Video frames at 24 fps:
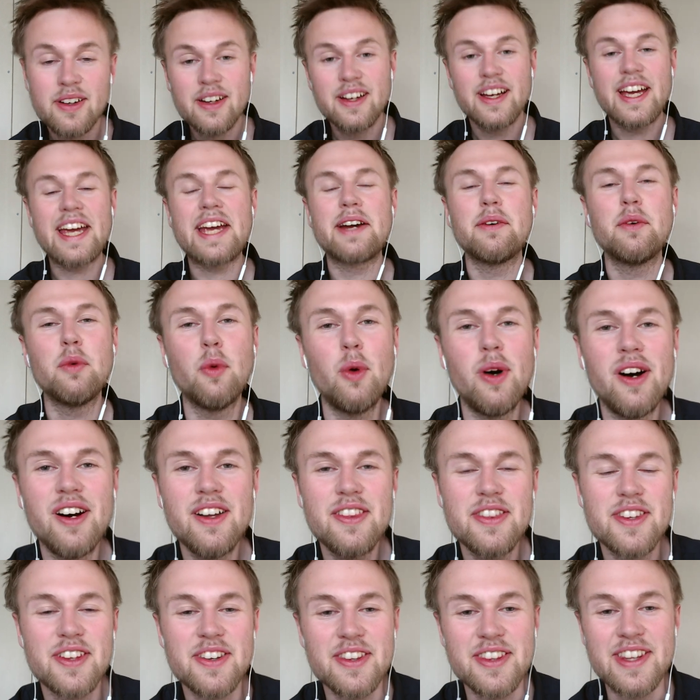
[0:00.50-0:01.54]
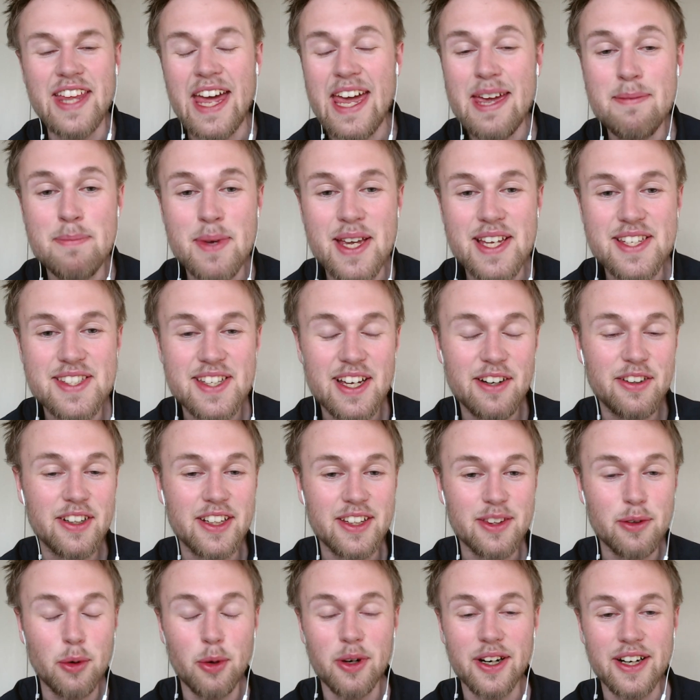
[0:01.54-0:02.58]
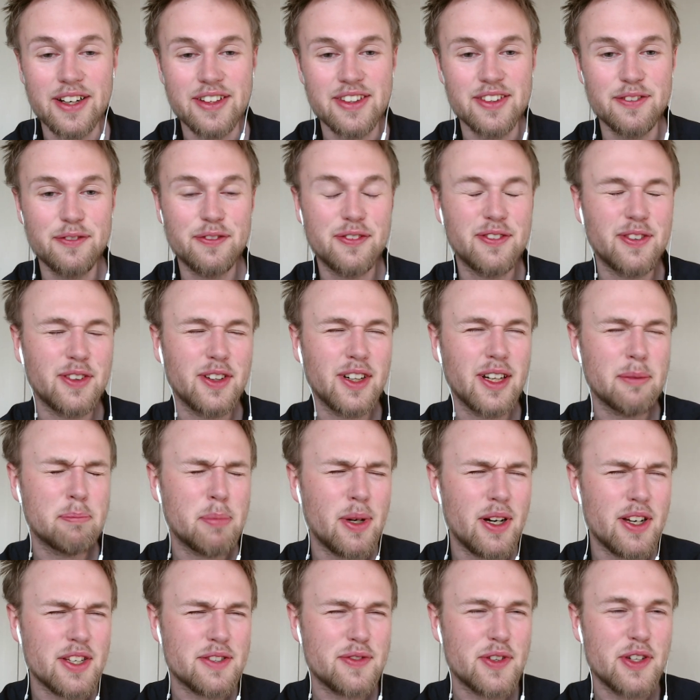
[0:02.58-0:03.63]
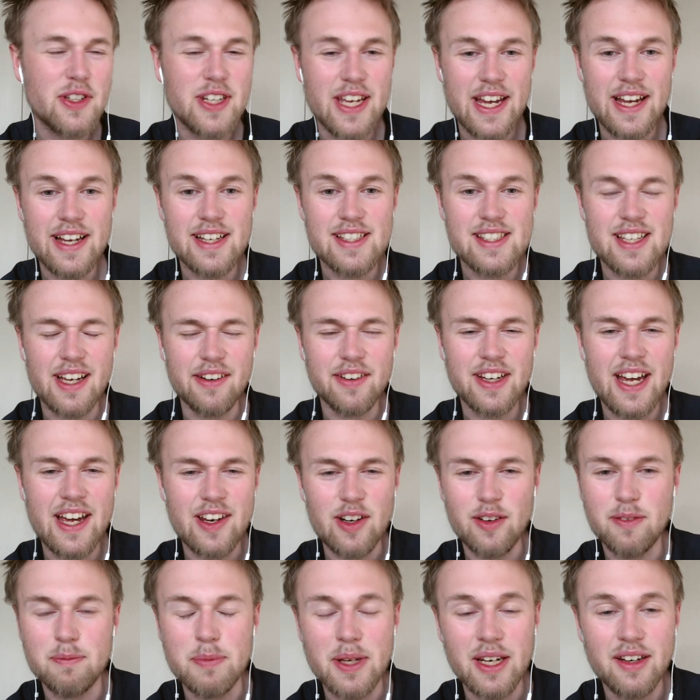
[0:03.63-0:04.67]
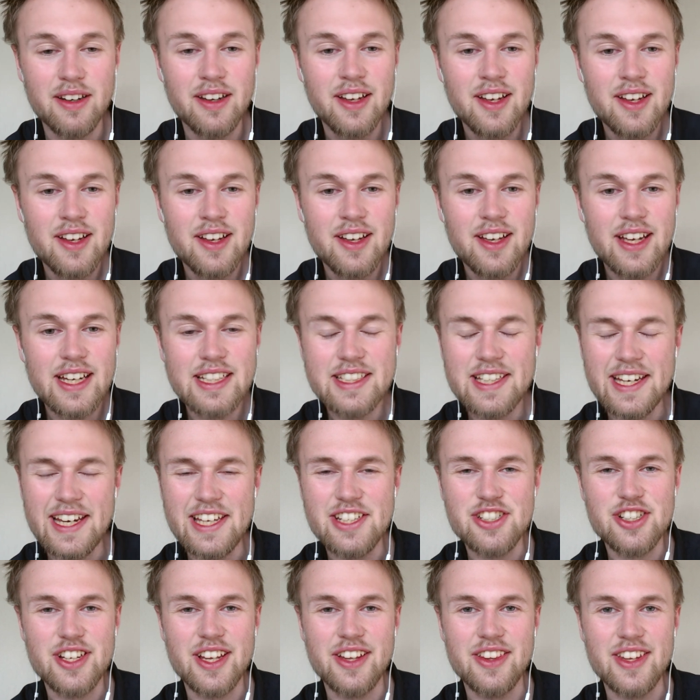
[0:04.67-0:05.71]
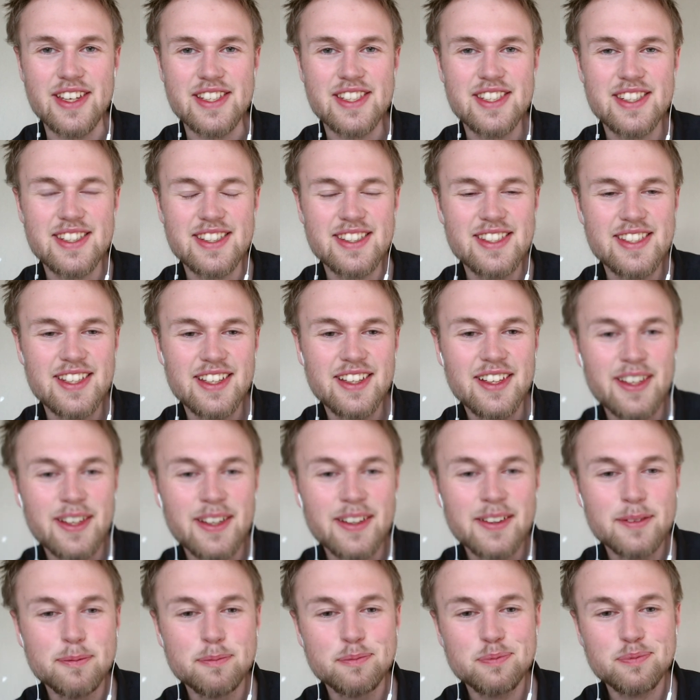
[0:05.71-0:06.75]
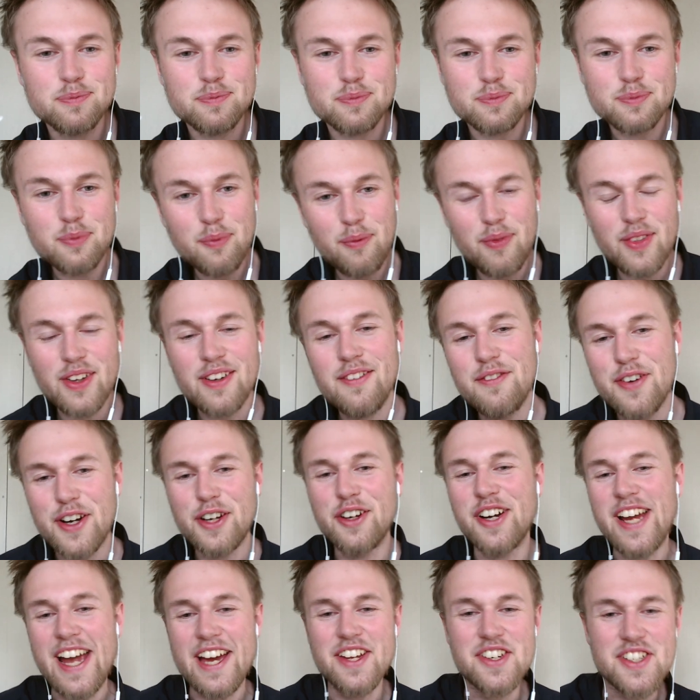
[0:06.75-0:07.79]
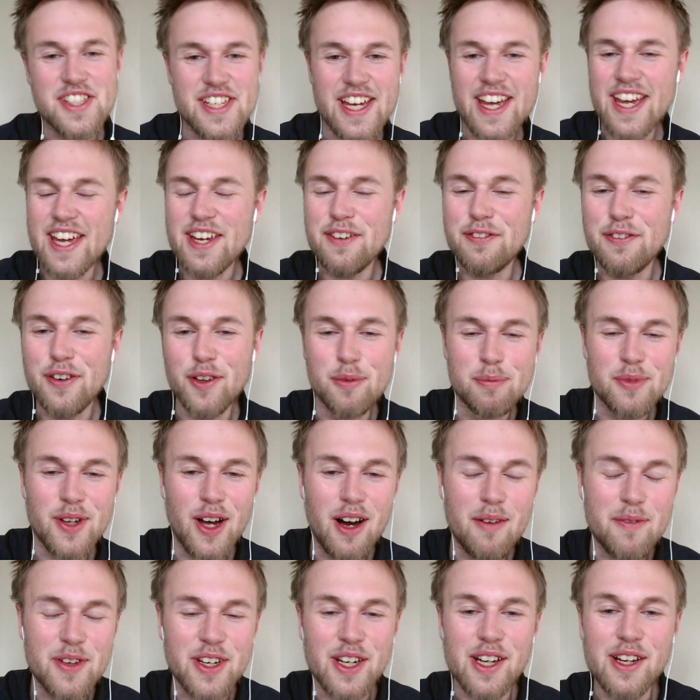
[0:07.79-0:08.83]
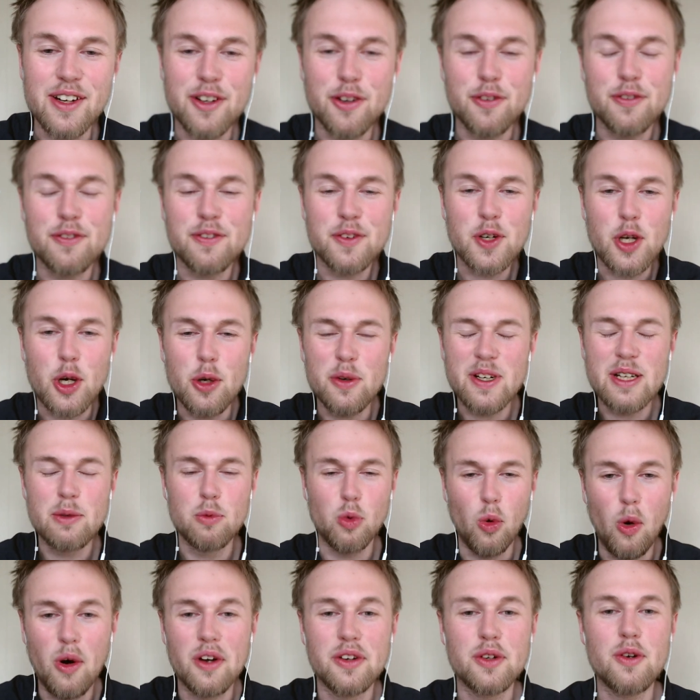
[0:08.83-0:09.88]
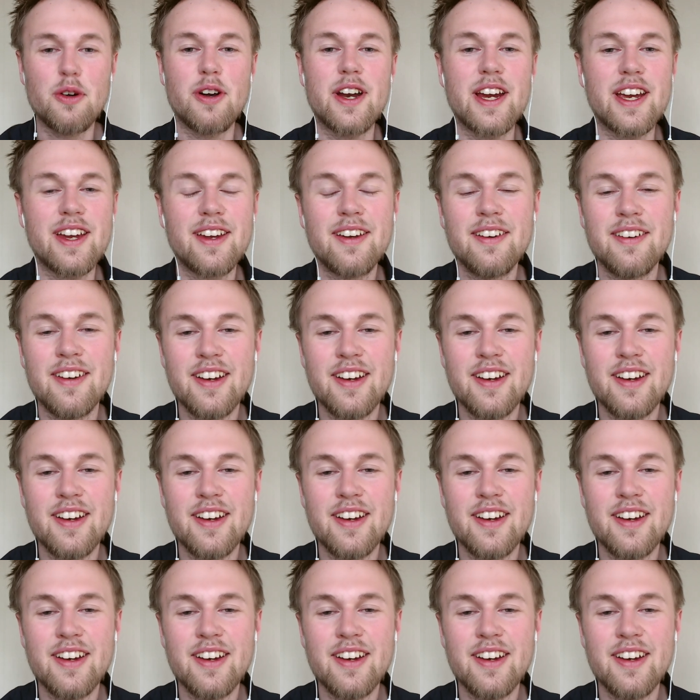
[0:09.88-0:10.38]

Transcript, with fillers: Hey everyone, the name is Erik Thor and for the past few days I've kind of been engaged in this very NJ phenomena of going wandering.